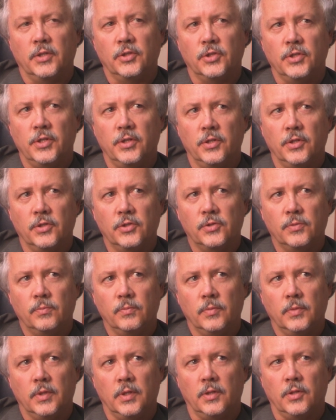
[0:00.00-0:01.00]
engineers
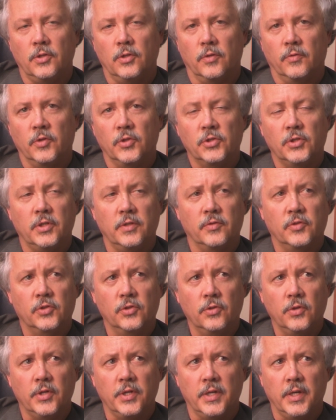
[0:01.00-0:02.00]
at the University of
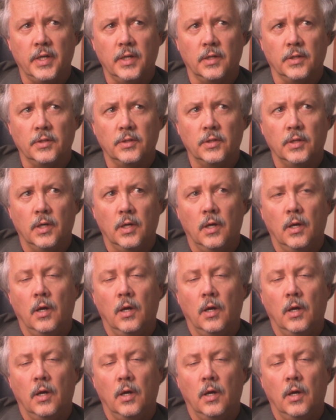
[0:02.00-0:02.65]
Surrey in England